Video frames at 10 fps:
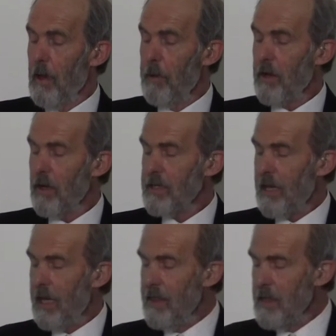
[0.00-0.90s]

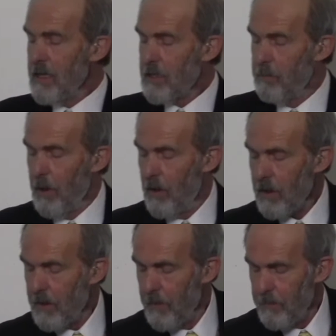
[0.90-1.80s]
Because in this
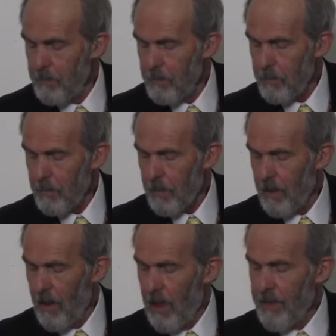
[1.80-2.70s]
book,
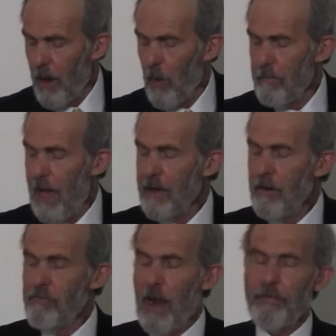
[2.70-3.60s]
there were
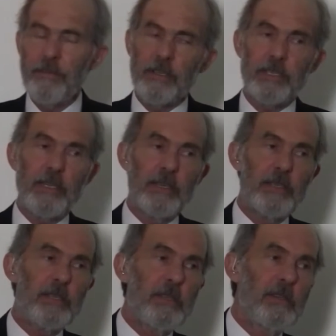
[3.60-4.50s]
many
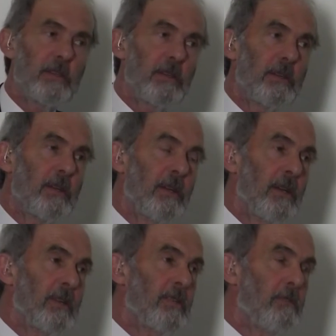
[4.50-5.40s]
references
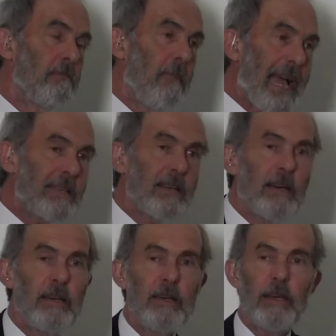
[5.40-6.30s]
to
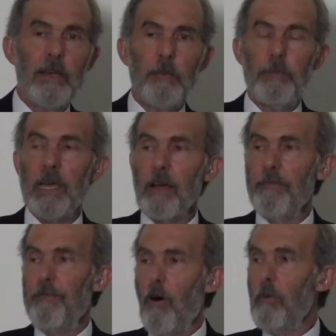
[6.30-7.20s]
matter being
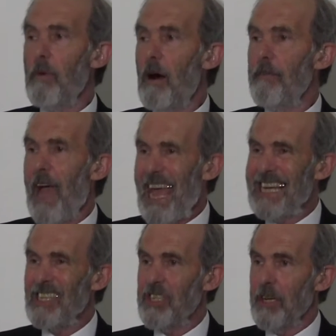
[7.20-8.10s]
a form of
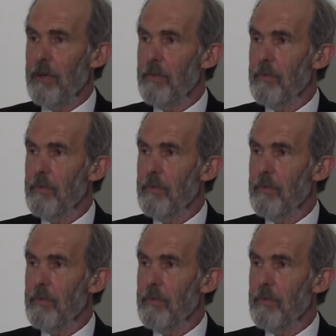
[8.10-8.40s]
energy.